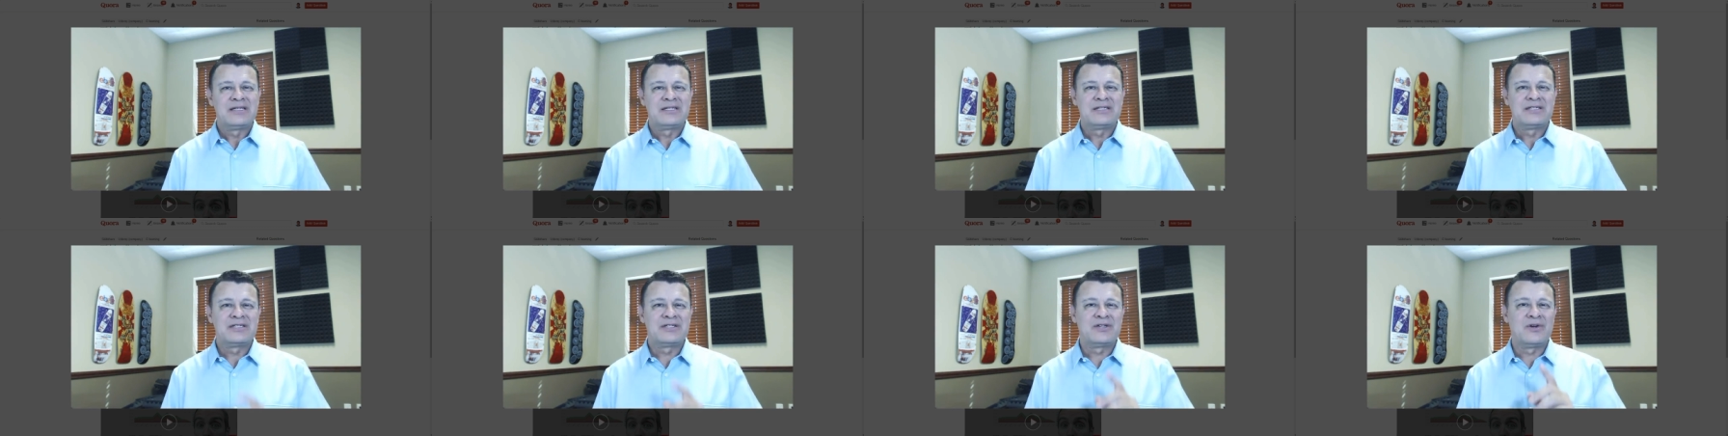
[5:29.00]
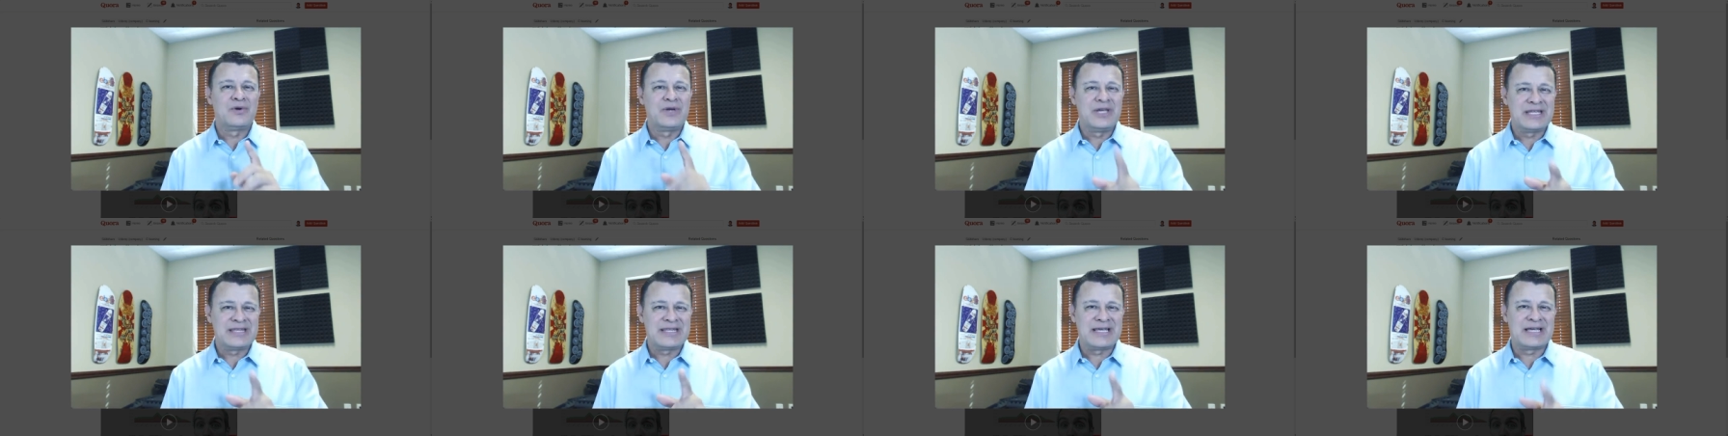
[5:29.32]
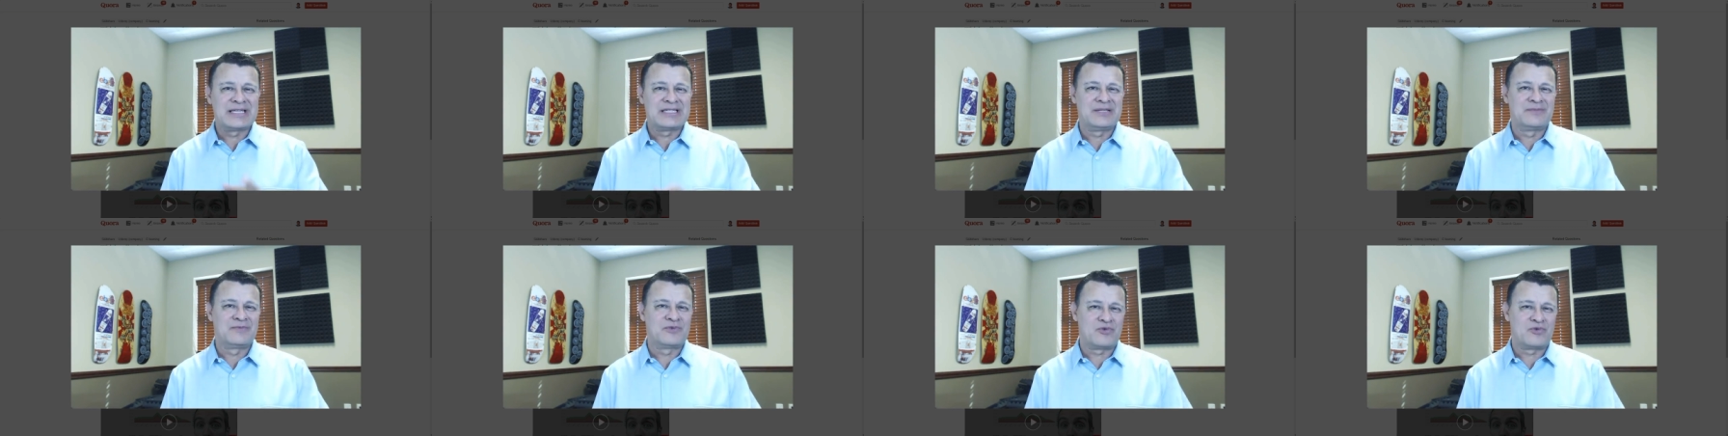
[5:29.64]
So hit
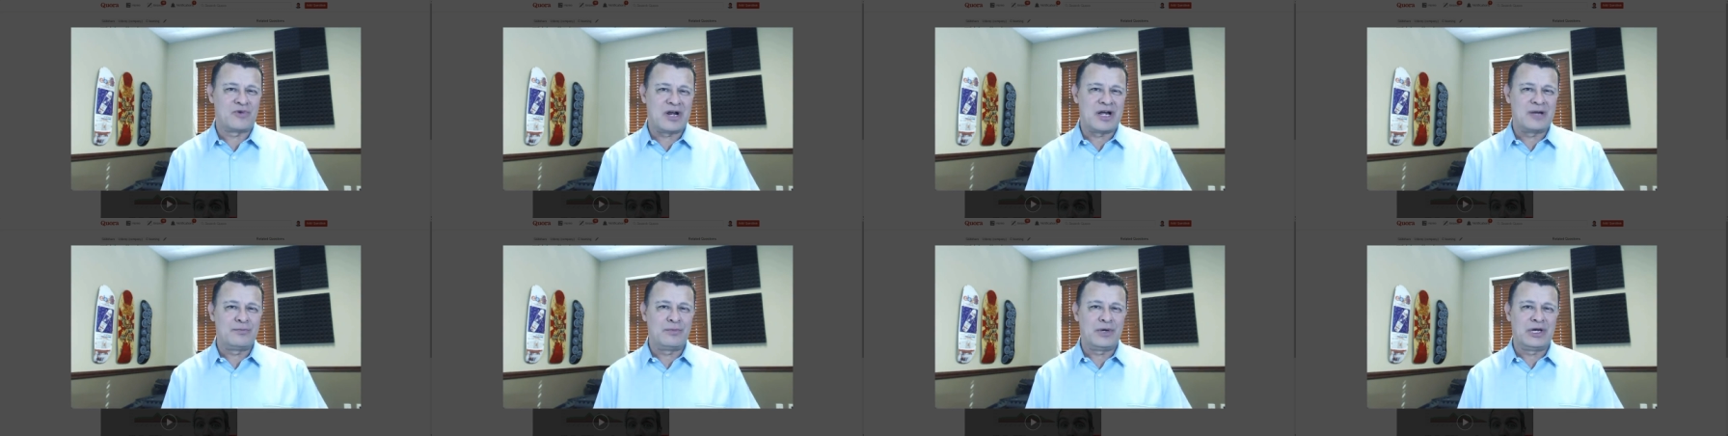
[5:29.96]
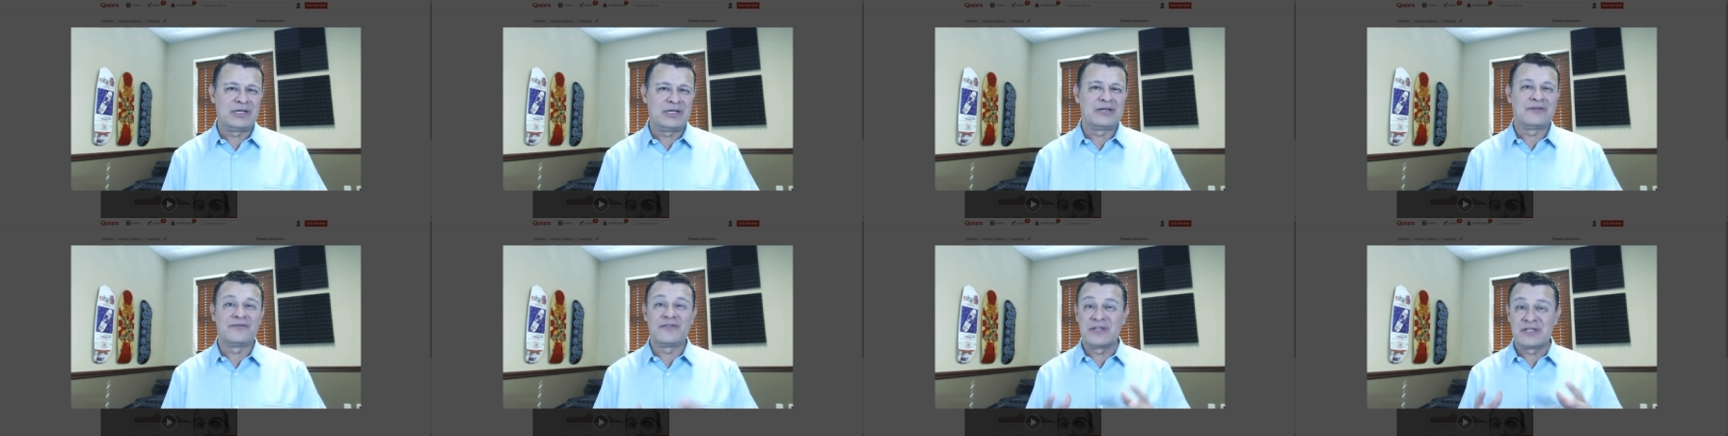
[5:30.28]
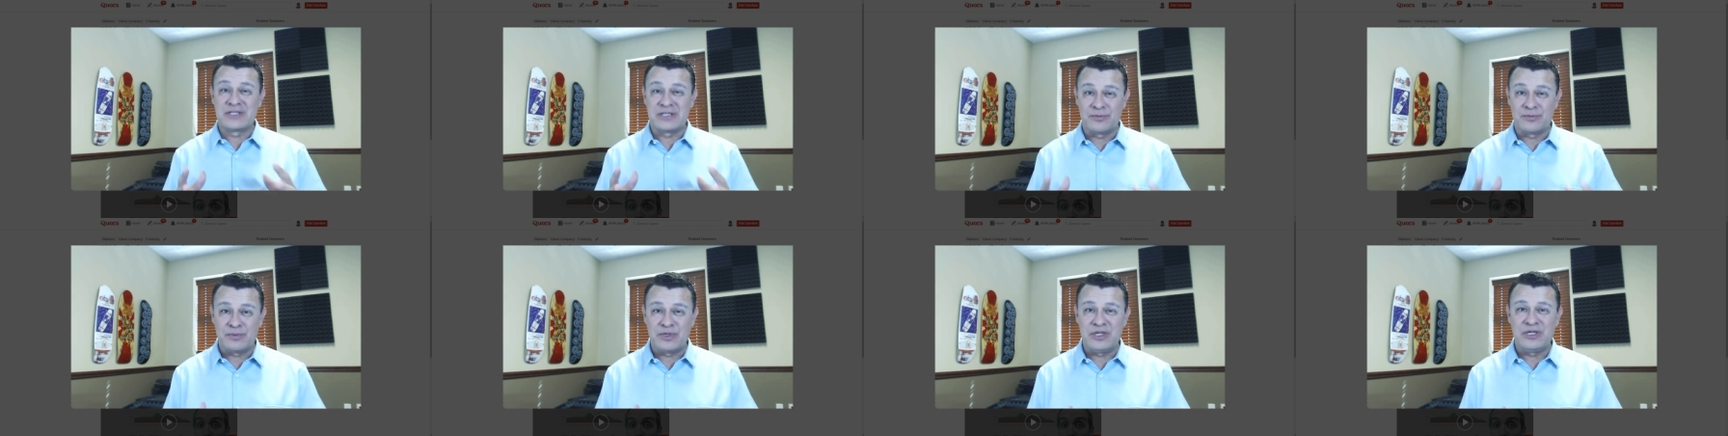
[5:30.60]
that subscribe button if
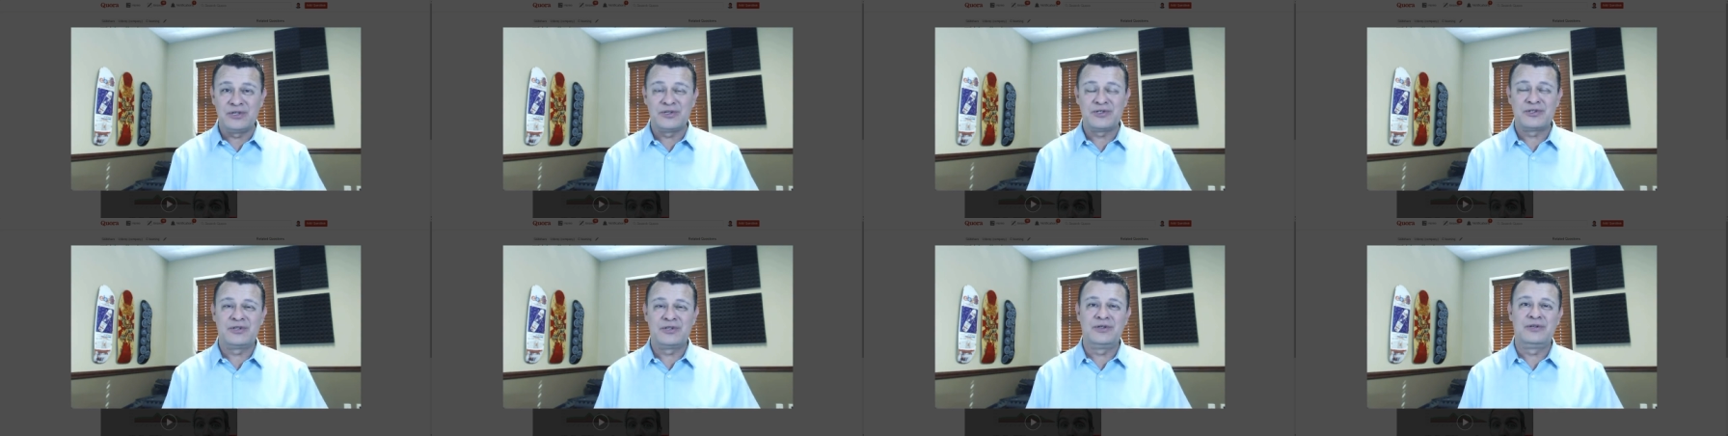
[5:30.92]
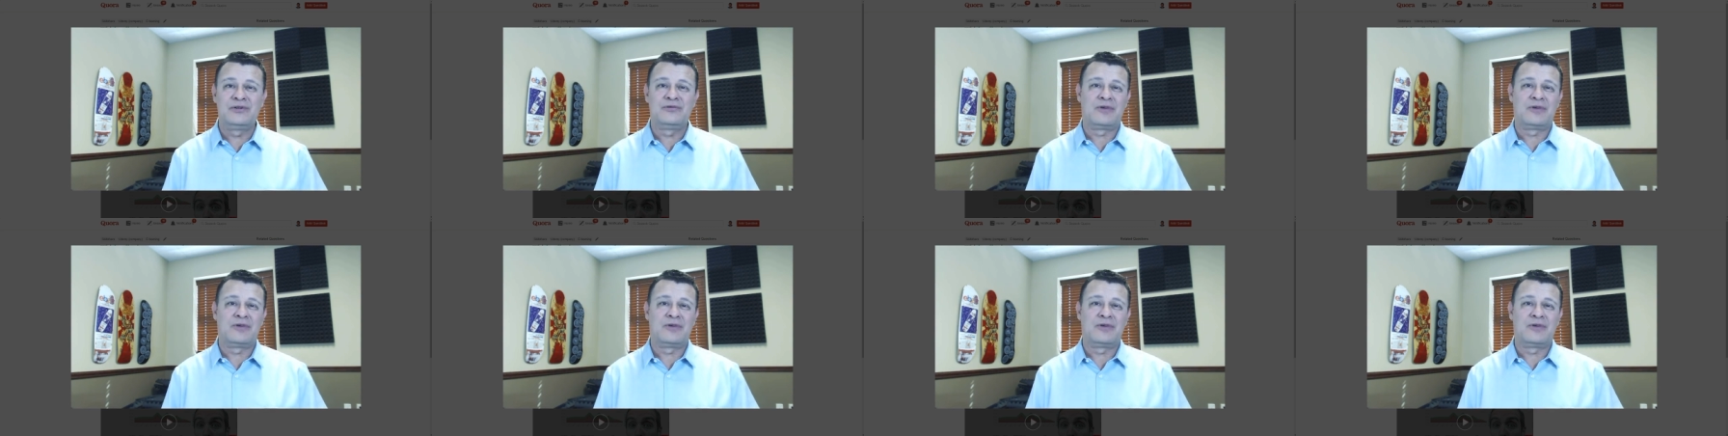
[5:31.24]
this appeals to you.